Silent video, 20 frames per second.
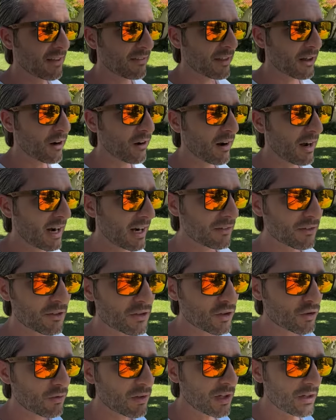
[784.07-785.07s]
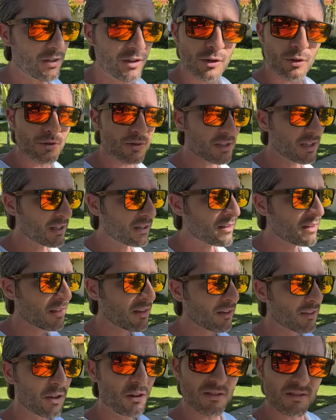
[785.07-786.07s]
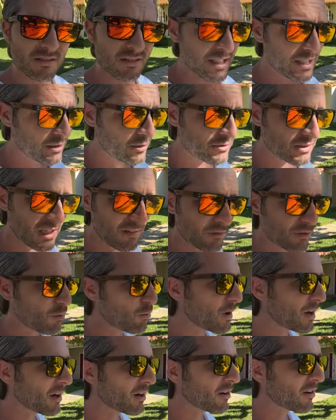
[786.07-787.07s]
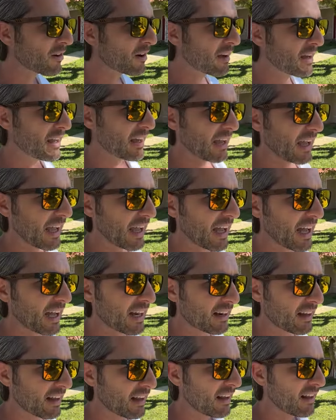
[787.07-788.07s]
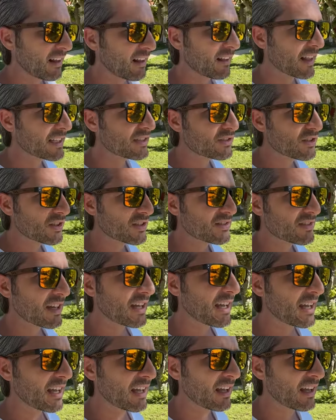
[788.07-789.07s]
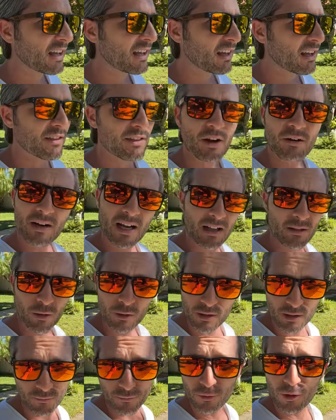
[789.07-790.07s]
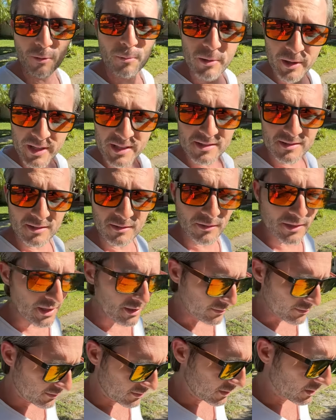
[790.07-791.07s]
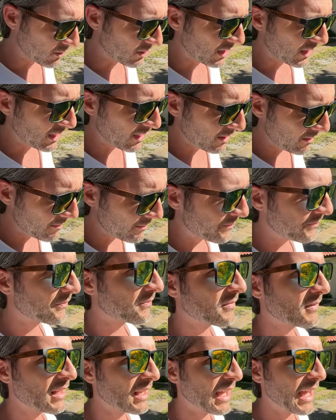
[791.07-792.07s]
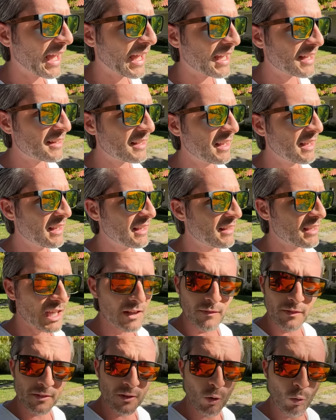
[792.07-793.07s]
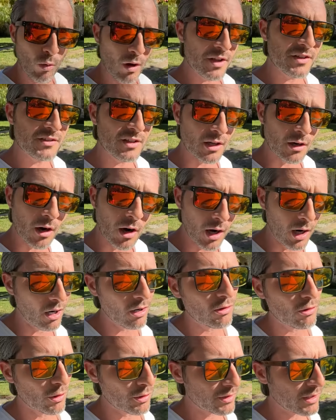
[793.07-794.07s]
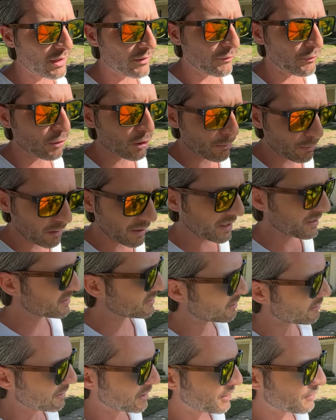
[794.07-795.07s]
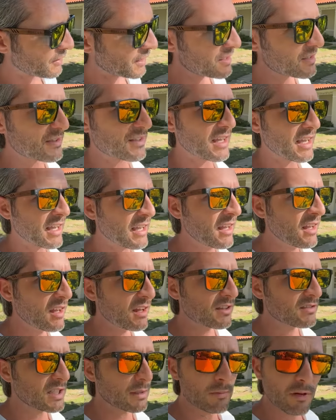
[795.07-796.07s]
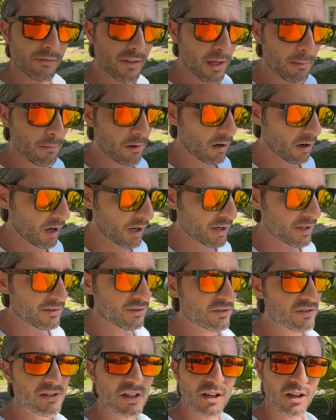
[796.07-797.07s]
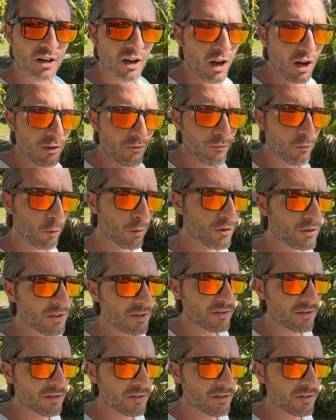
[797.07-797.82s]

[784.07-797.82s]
that are on the street using. There's needles everywhere. And let's just say they're not looking for a place to live, okay? And even the ones that are looking for a place to live, let's say some of them are just in an unfortunate